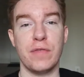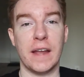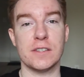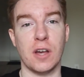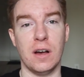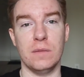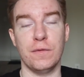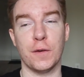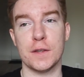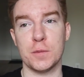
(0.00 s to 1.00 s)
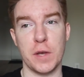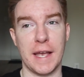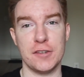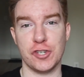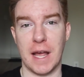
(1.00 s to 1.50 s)
that is all for this
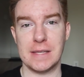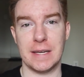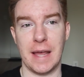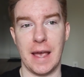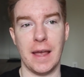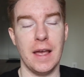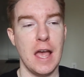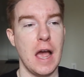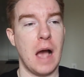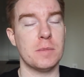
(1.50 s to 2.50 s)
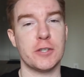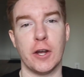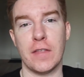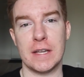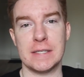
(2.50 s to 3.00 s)
weekend chat today. I'm
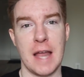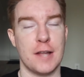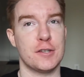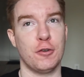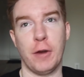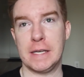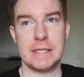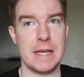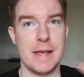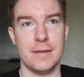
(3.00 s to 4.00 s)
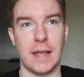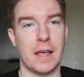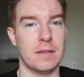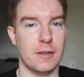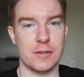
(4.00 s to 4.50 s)
sorry that it's not crazy and like
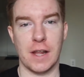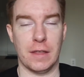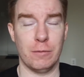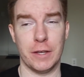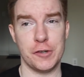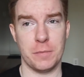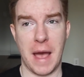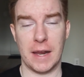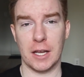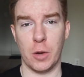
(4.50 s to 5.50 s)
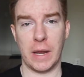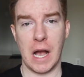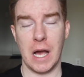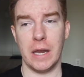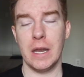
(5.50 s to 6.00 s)
there's nothing really dramatic going
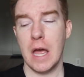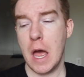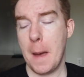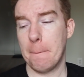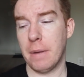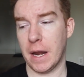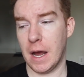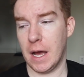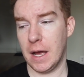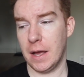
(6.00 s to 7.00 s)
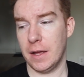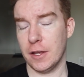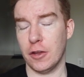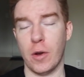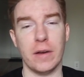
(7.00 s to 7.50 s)
on. But uh,
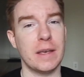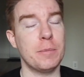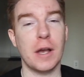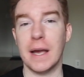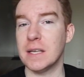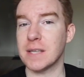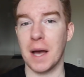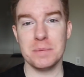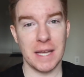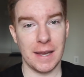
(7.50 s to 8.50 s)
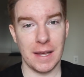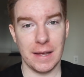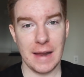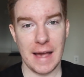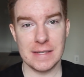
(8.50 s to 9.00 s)
you know, I'll keep you guys
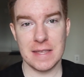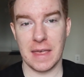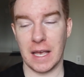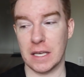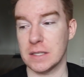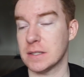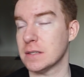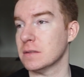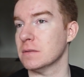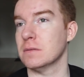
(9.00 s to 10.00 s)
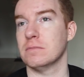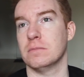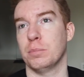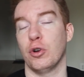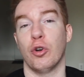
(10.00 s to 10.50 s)
updated as things
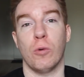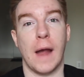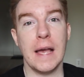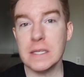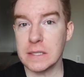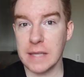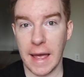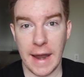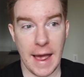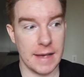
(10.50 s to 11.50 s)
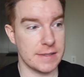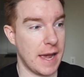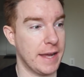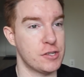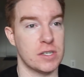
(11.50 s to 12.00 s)
progress and as
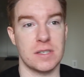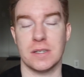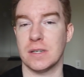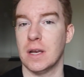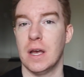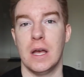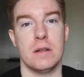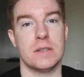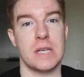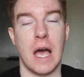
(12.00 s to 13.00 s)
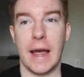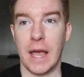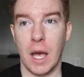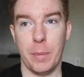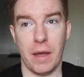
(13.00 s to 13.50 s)
I just tie
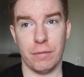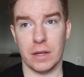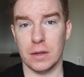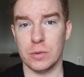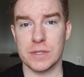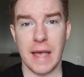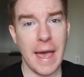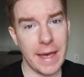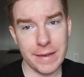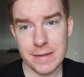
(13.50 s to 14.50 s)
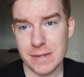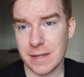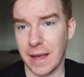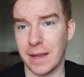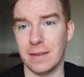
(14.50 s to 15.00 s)
up every loose end
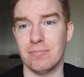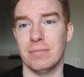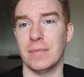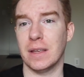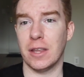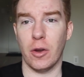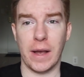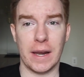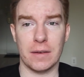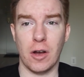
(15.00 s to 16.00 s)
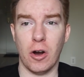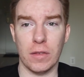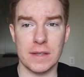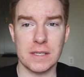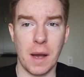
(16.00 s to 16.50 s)
and, you know, I gotta call
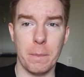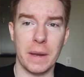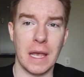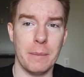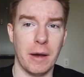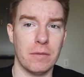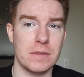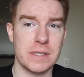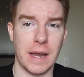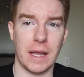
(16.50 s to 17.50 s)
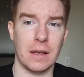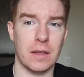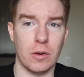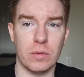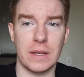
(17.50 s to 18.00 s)
this company about setting,
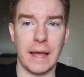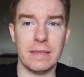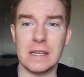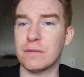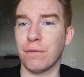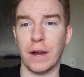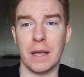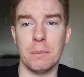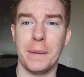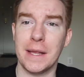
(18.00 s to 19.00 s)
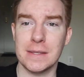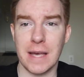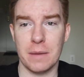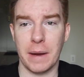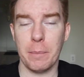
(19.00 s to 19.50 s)
you know, get these frickin' bins
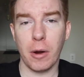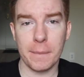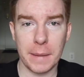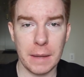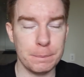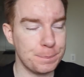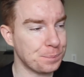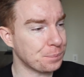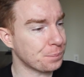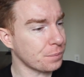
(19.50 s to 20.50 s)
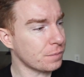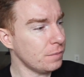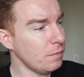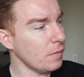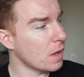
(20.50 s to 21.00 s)
out of my apartment.
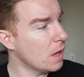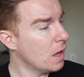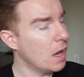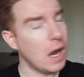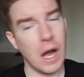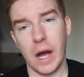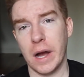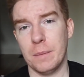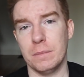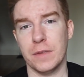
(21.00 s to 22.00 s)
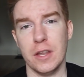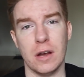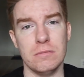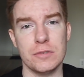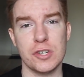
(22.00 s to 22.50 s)
Um, you
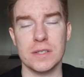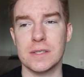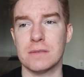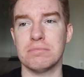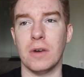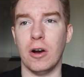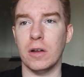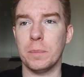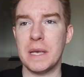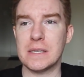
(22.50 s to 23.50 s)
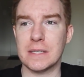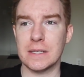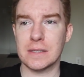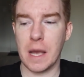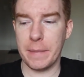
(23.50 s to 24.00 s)
know, just all the
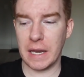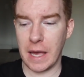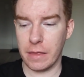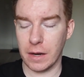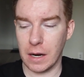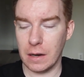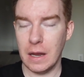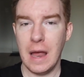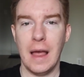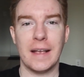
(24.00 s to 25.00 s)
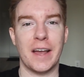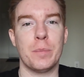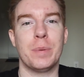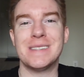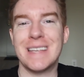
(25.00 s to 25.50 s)
pieces coming together. Got a
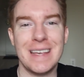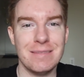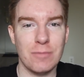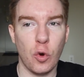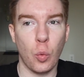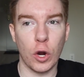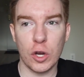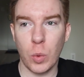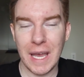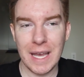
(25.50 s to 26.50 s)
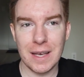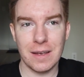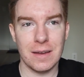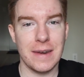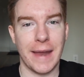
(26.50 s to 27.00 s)
busy work
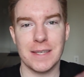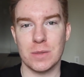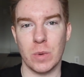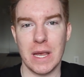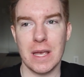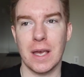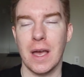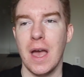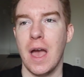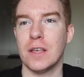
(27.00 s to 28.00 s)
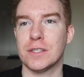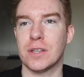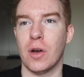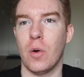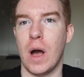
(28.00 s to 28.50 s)
week next week.
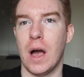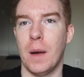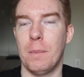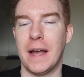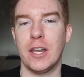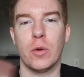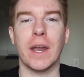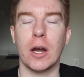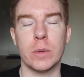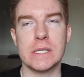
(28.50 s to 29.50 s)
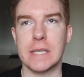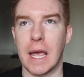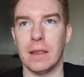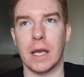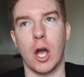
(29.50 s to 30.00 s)
So um, I know that I always
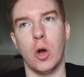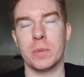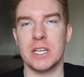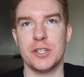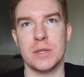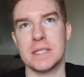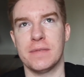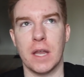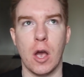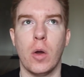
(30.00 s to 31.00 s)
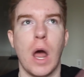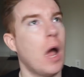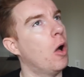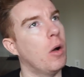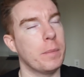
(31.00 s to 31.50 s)
say like, oh, I'm gonna do this video and
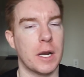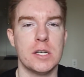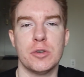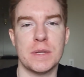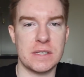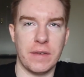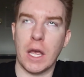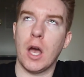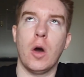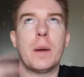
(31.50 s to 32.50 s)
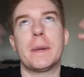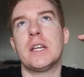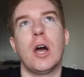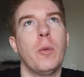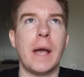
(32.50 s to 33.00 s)
oh, I'm gonna do this video and I'm
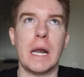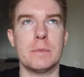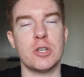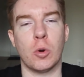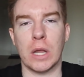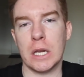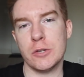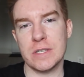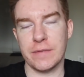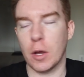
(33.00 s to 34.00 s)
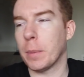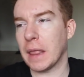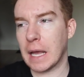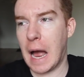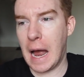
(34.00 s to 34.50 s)
gonna, oh my God, I'm totally gonna do this video. But
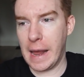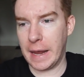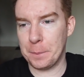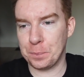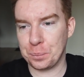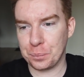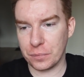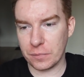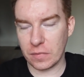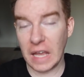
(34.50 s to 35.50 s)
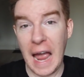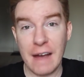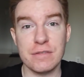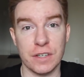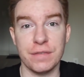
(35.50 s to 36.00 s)
like I,
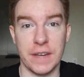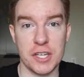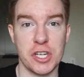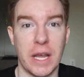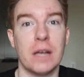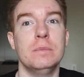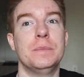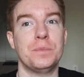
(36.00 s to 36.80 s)
after finishing